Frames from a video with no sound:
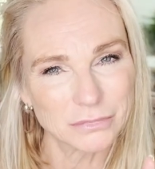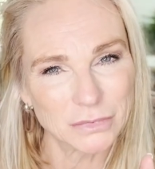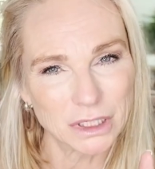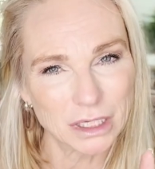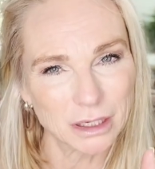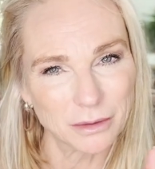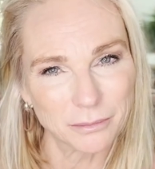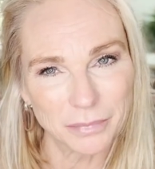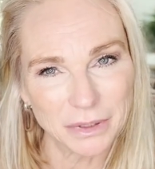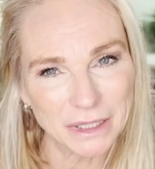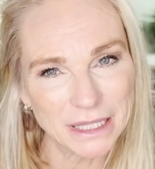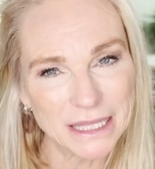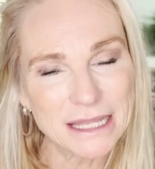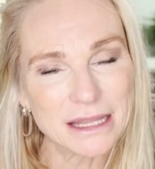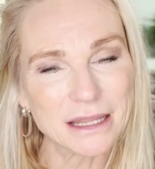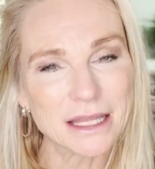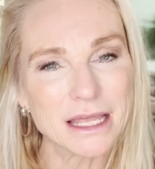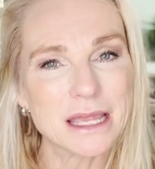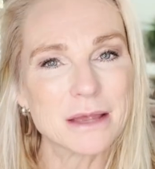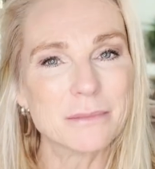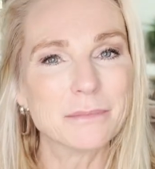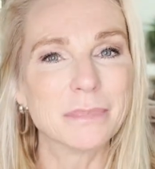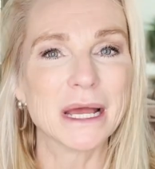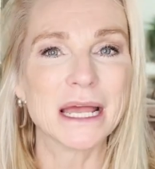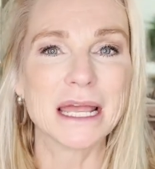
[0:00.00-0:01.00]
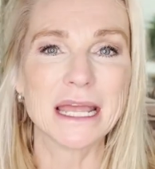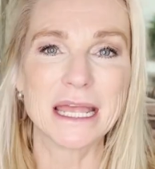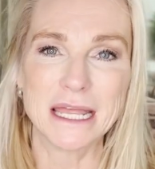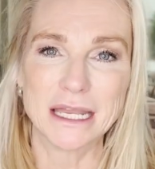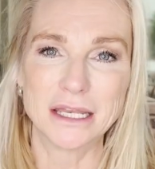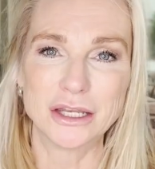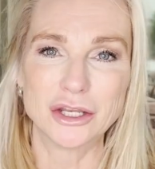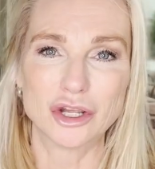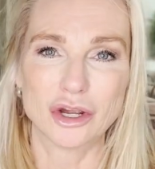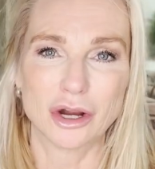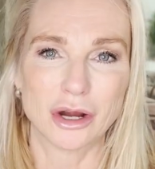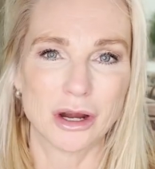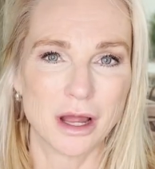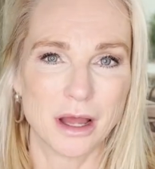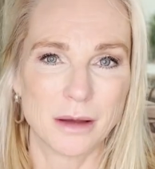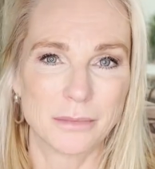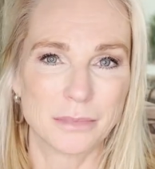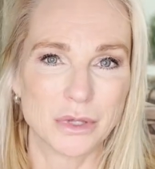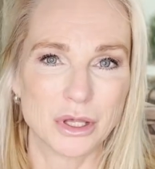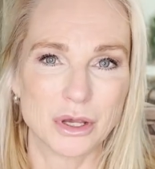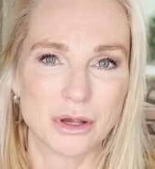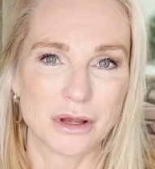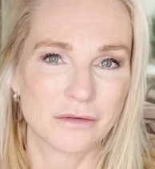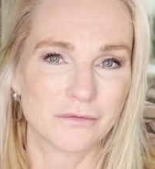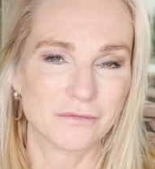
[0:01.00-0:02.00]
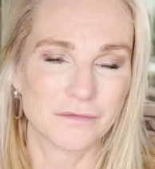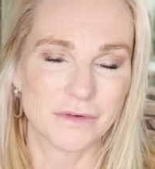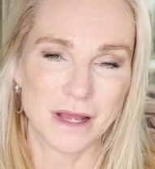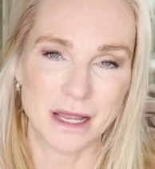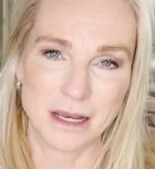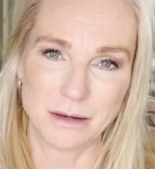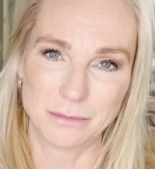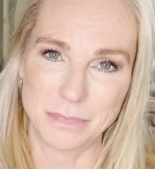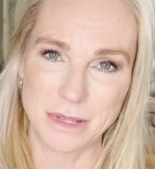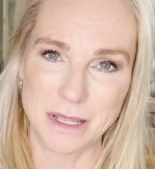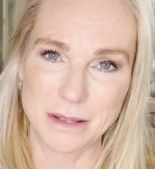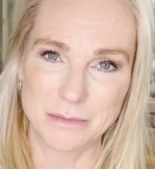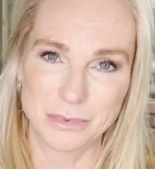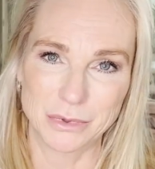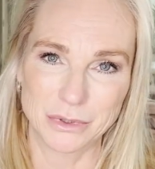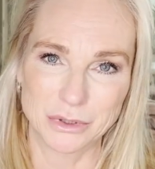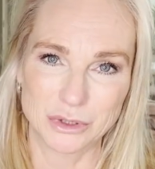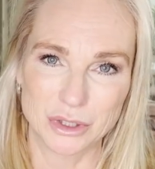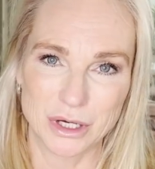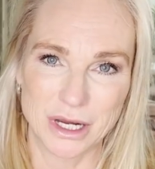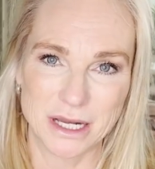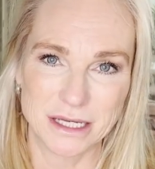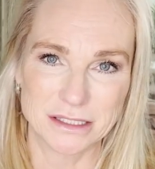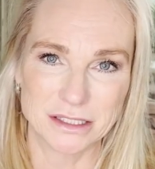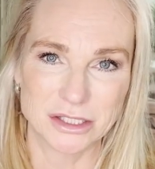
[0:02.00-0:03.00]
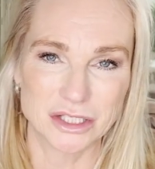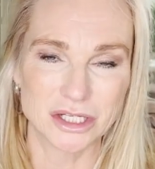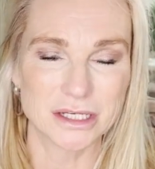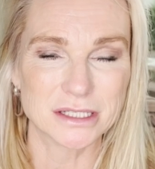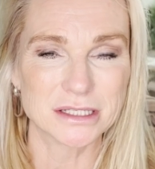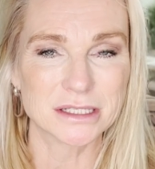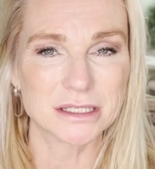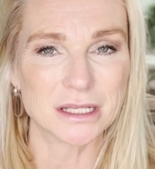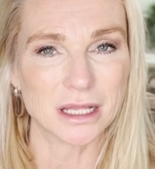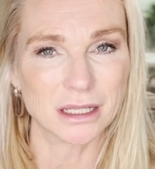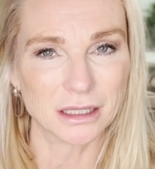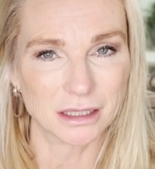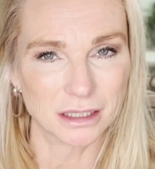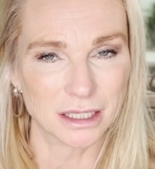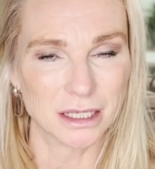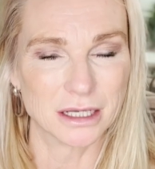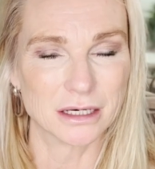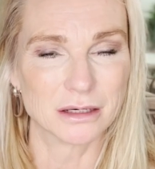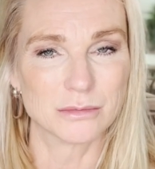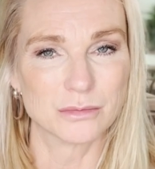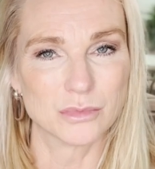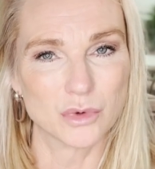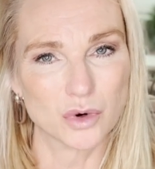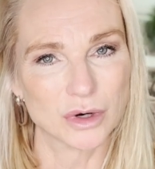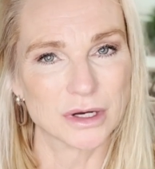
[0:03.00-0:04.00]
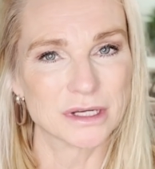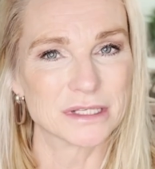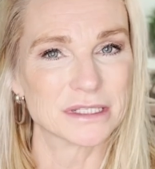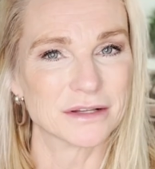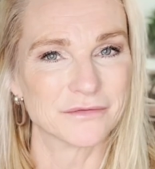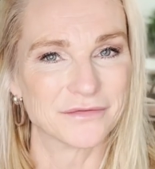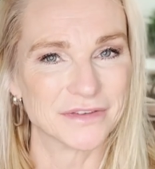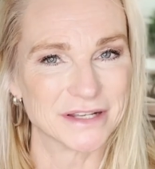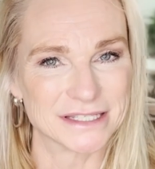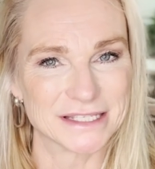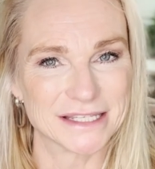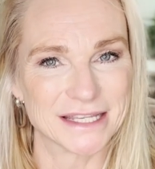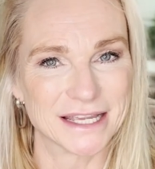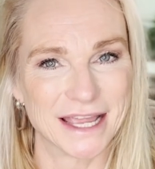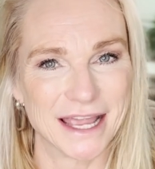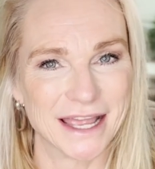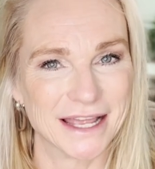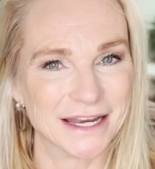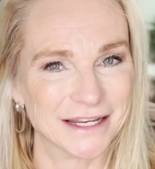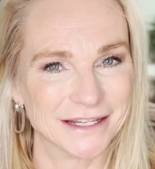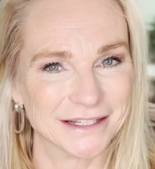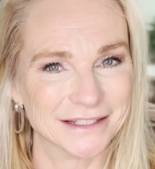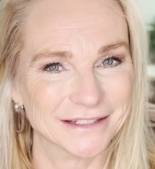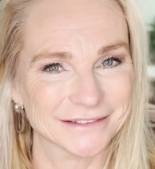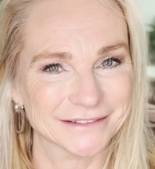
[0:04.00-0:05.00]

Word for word: completely, but in Europe you can find people dressed just a little more sophisticated.